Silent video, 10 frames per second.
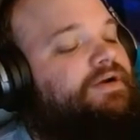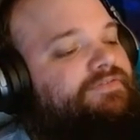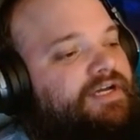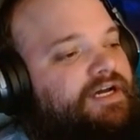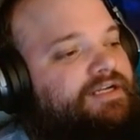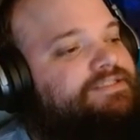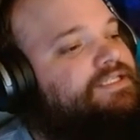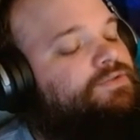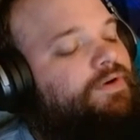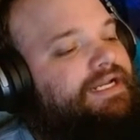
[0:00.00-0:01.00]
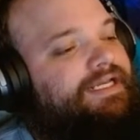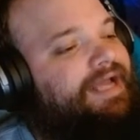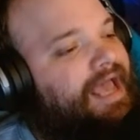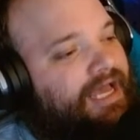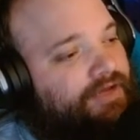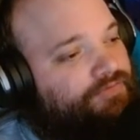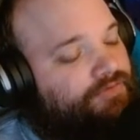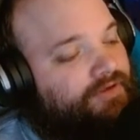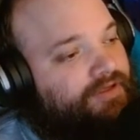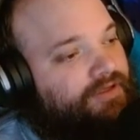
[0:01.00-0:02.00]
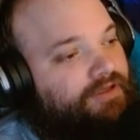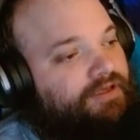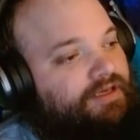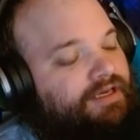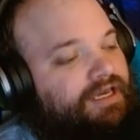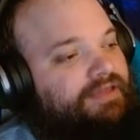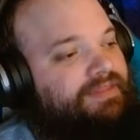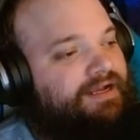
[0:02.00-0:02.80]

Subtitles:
if I cut a D20 in half, and